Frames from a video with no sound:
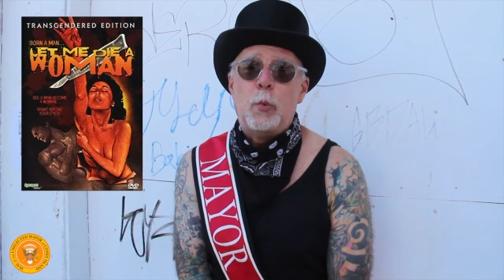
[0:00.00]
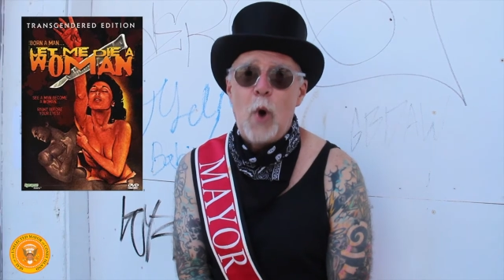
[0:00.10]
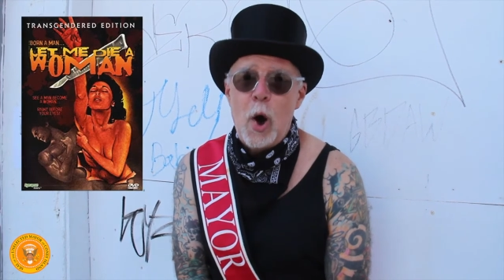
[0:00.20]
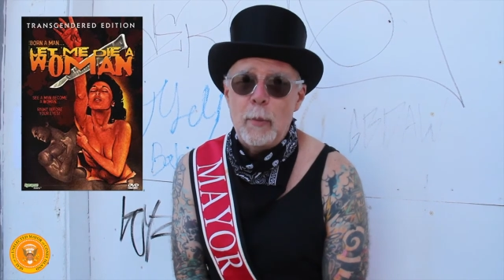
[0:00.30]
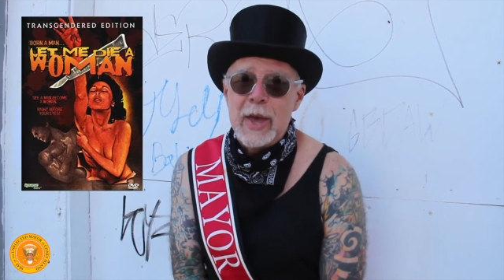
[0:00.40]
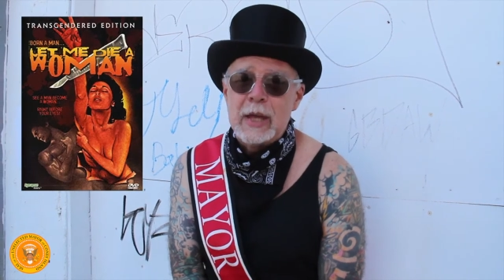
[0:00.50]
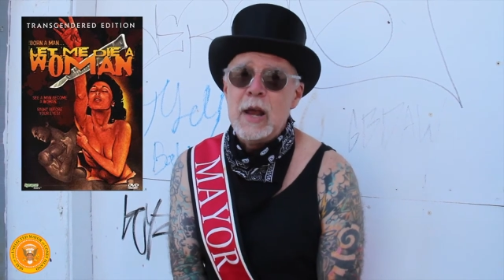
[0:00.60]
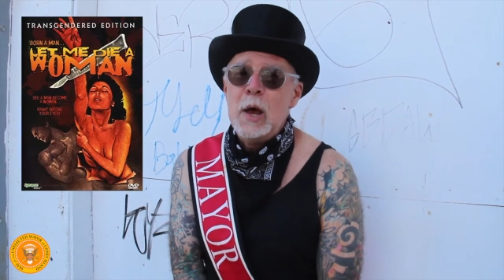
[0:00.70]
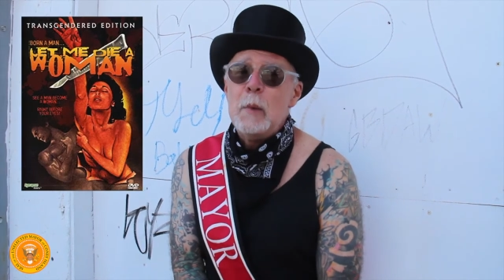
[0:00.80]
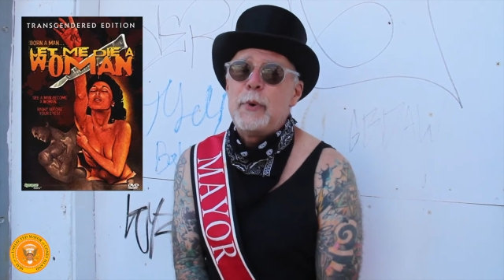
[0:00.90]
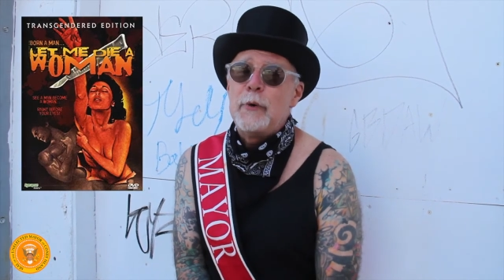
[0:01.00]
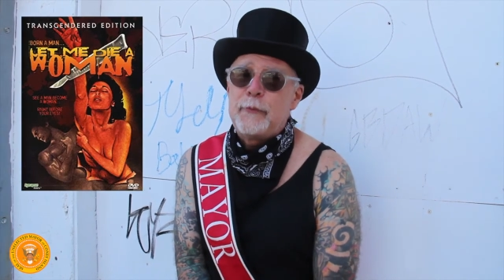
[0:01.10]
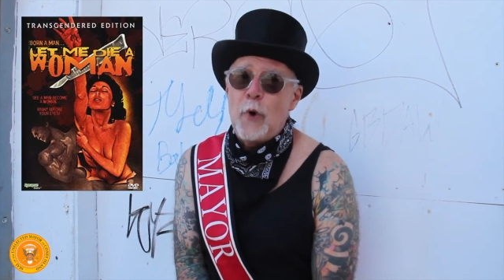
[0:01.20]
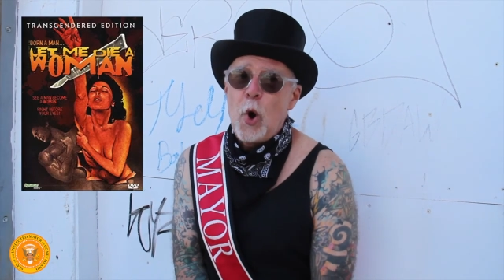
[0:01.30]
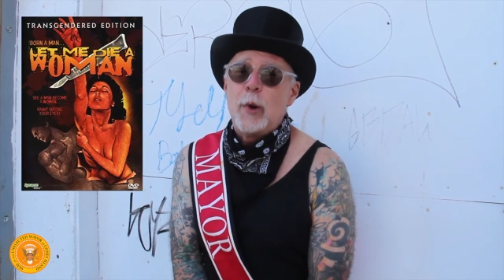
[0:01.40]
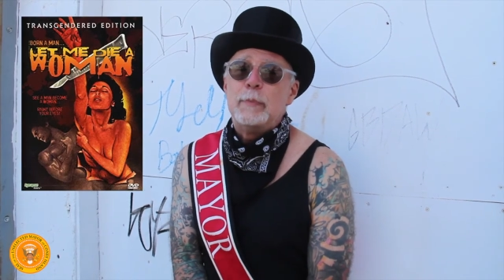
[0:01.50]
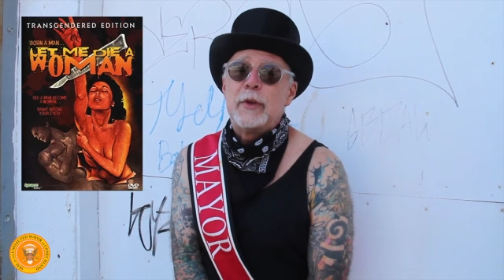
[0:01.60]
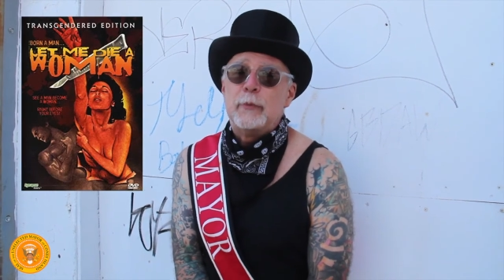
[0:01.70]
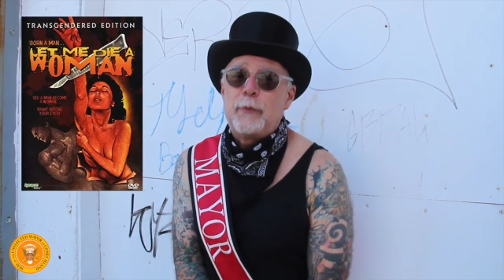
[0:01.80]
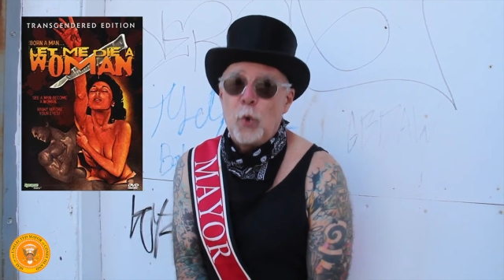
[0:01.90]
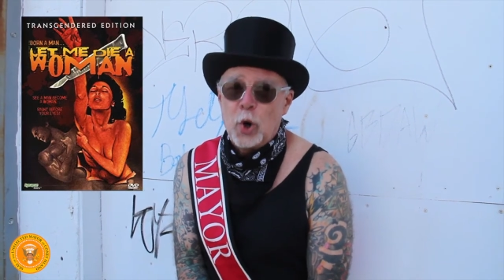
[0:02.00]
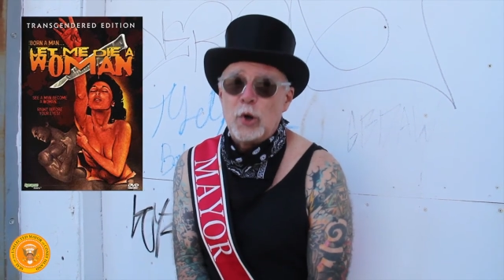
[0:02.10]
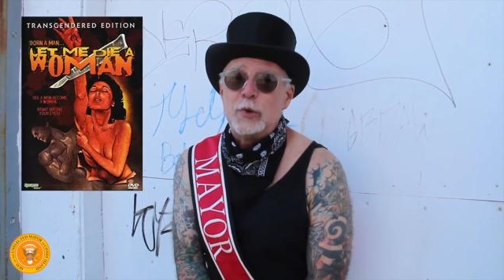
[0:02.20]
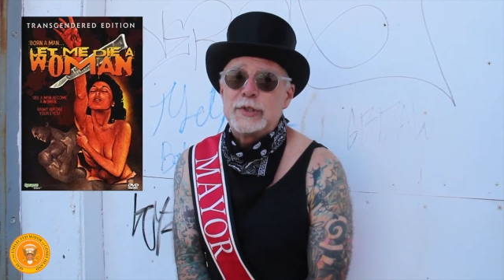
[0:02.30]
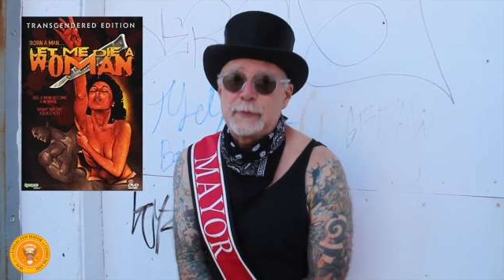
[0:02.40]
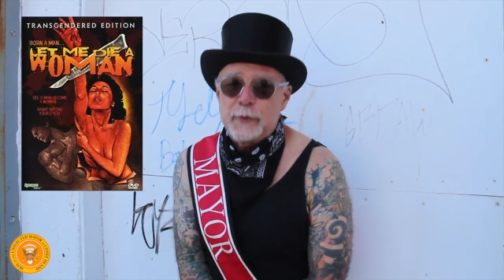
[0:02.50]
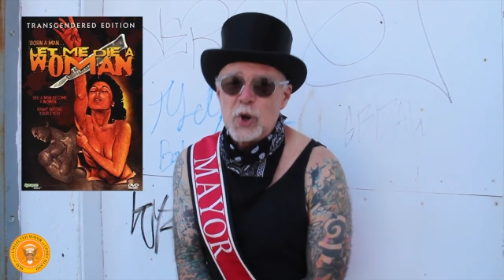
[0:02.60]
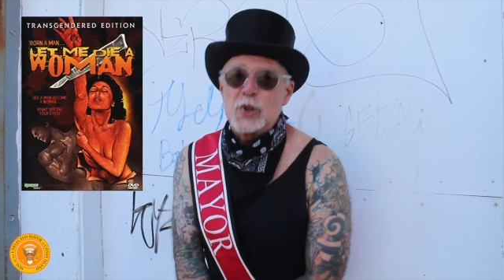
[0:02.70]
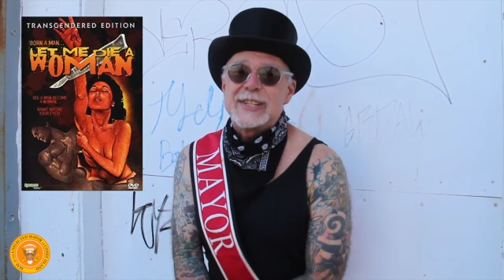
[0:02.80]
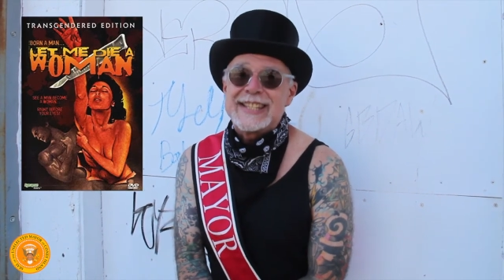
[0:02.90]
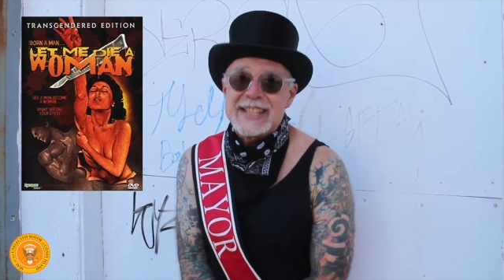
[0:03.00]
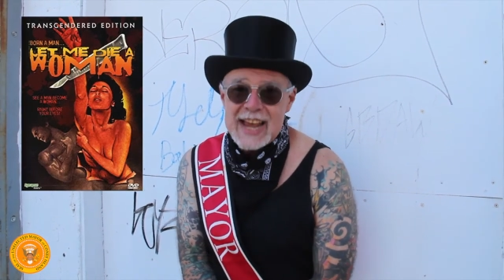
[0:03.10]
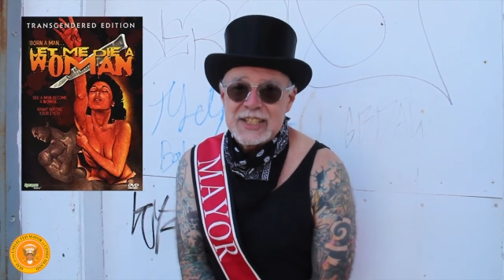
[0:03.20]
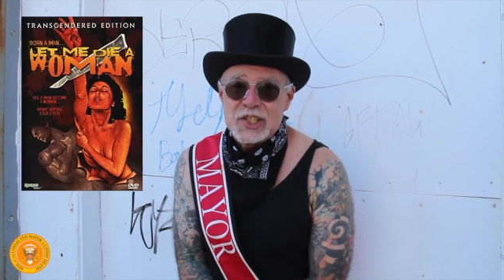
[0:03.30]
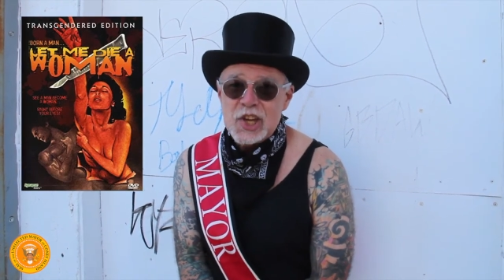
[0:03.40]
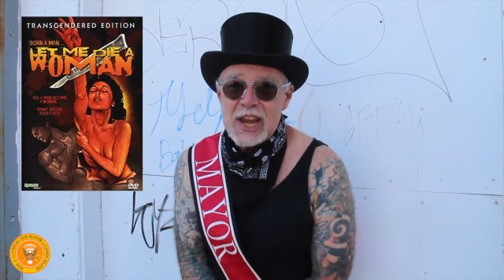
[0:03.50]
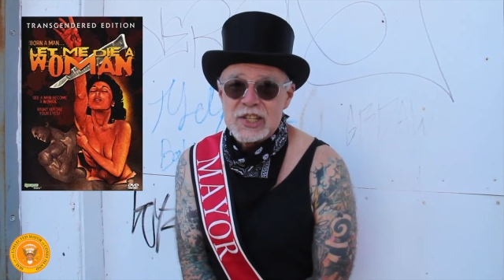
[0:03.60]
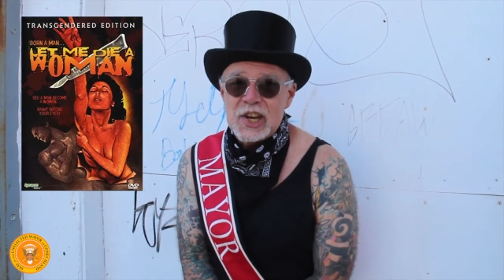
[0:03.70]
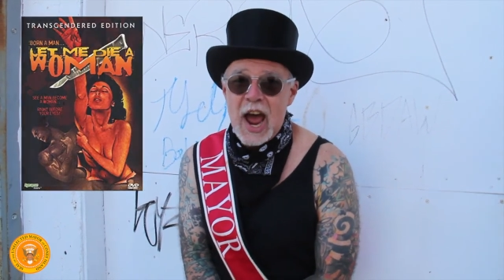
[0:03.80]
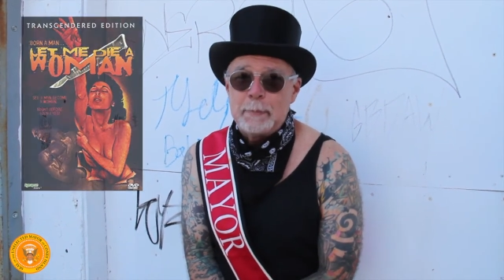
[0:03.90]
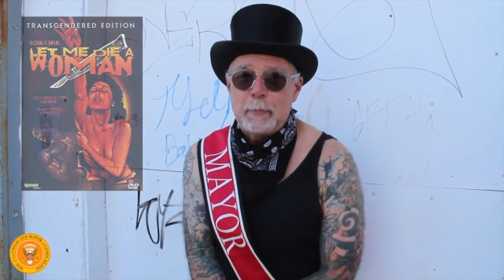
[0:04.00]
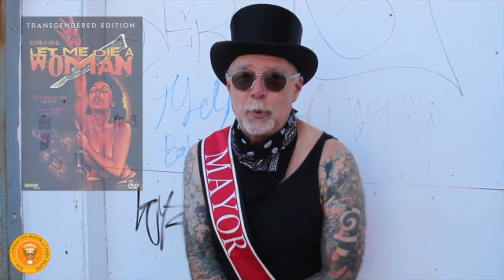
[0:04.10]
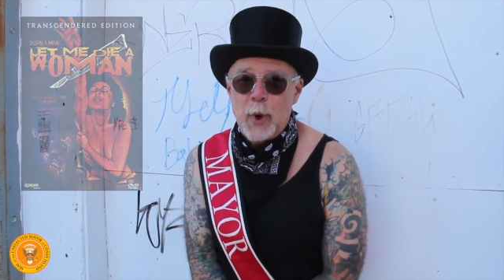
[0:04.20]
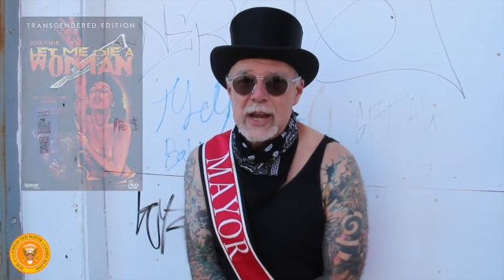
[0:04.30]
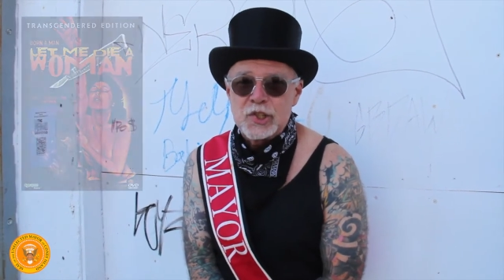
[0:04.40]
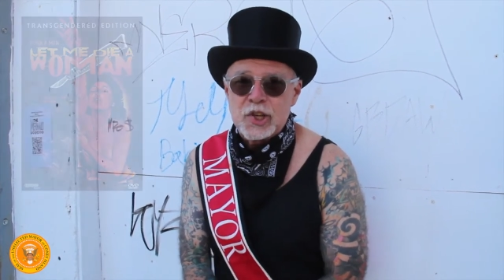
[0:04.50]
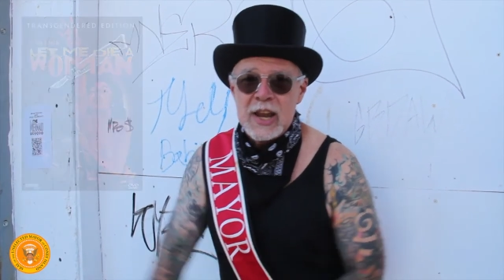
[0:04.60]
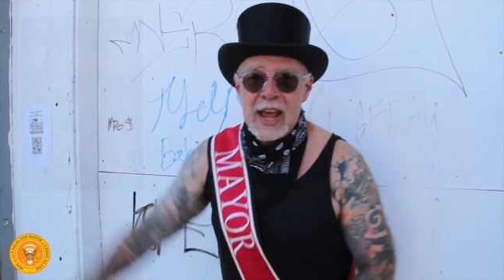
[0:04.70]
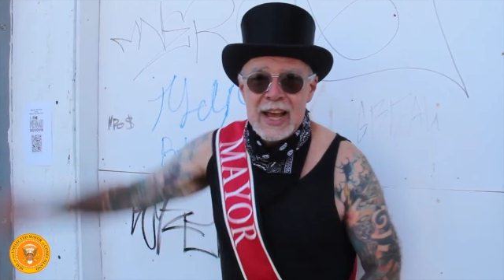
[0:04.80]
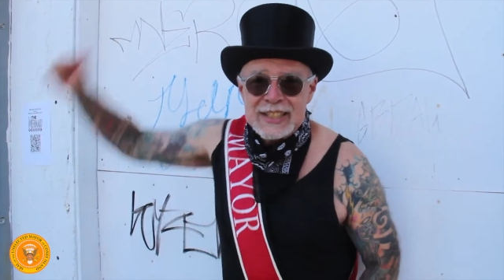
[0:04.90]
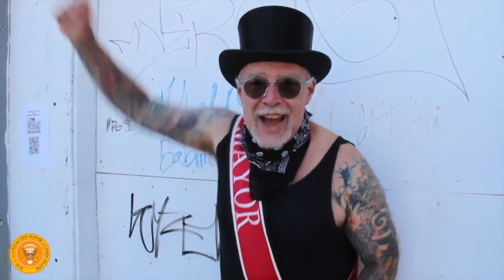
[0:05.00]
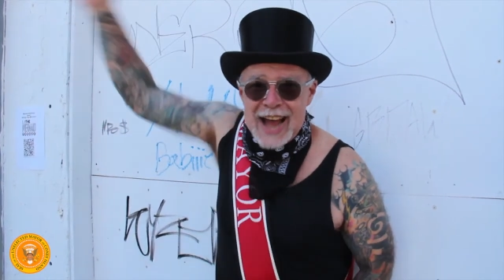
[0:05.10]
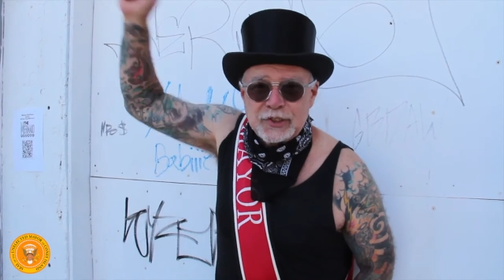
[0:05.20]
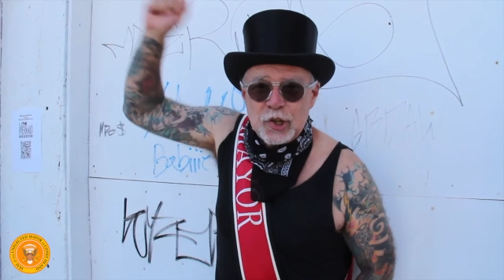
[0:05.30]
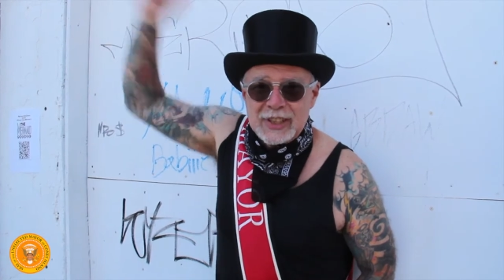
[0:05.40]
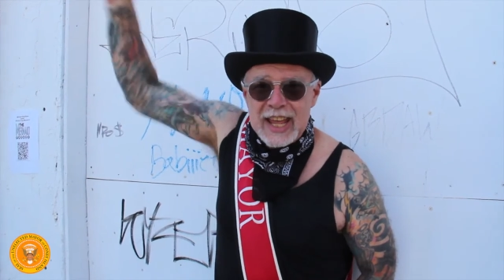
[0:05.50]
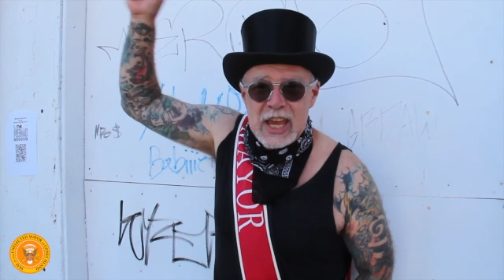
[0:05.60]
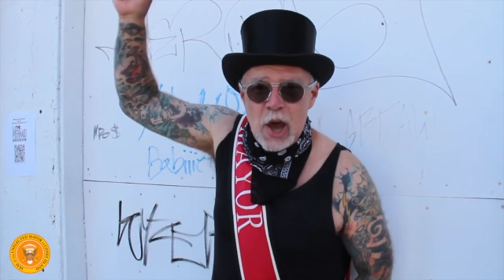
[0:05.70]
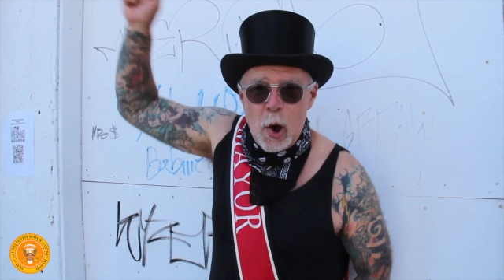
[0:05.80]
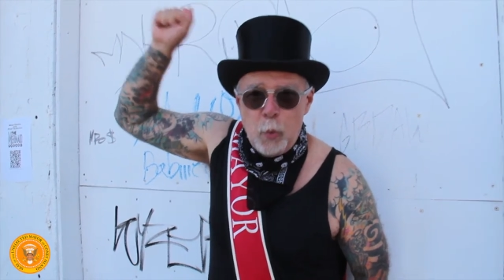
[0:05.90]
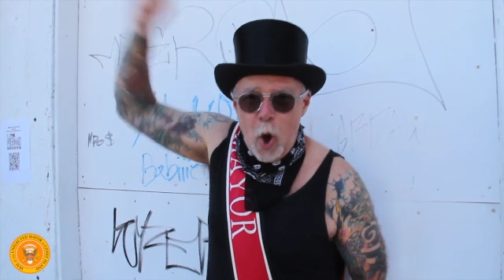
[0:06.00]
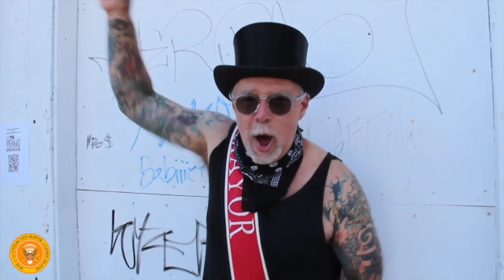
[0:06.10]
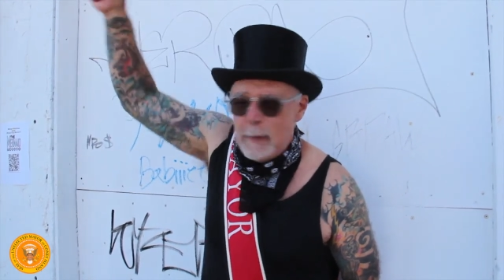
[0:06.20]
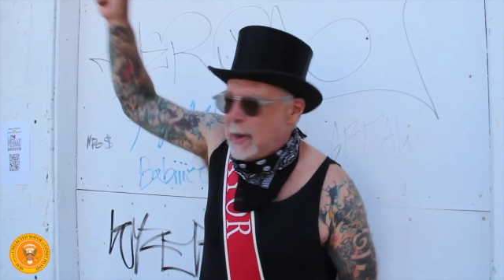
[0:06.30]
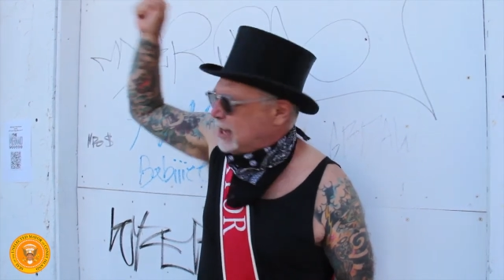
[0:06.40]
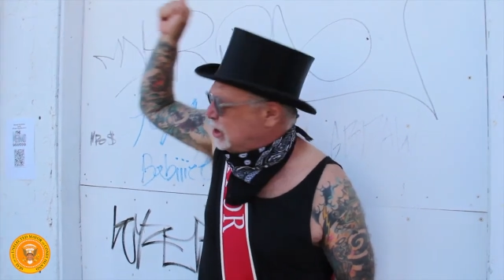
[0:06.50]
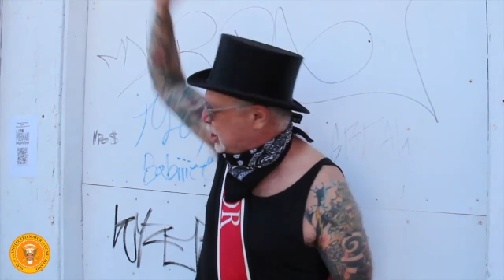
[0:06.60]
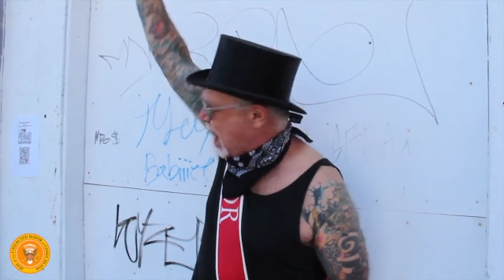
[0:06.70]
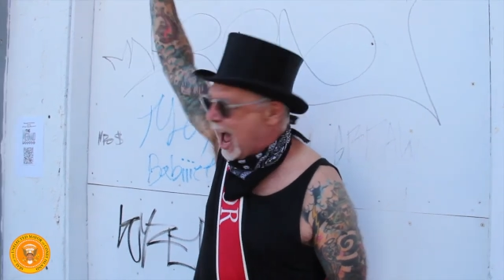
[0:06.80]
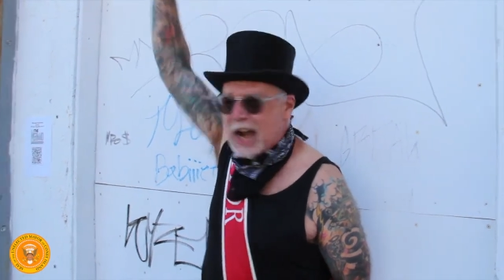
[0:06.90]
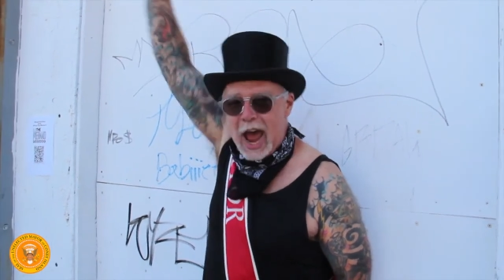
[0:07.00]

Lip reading: Woolman performed the world's first sex change operation. Dr. Leo Woolman, shout